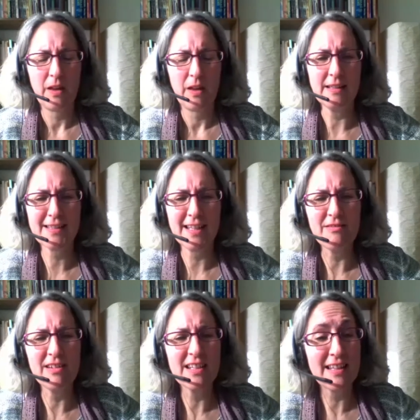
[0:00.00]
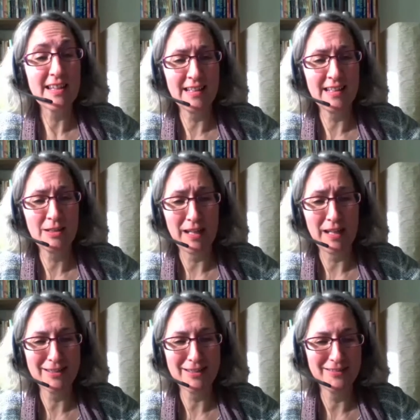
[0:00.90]
and Sarah is the
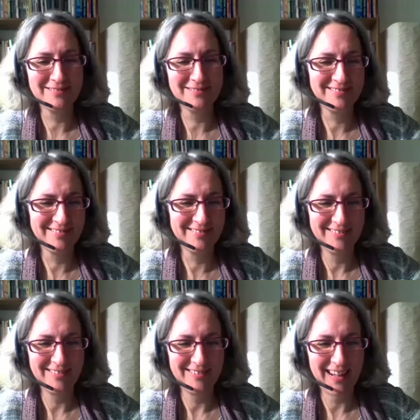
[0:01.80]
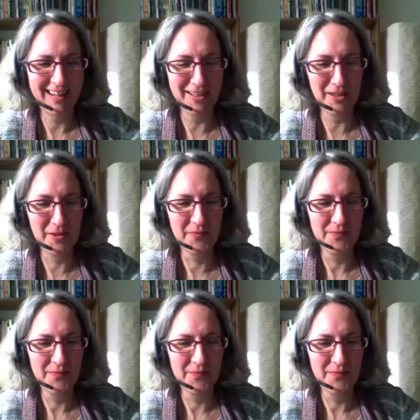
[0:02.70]
handmaiden here.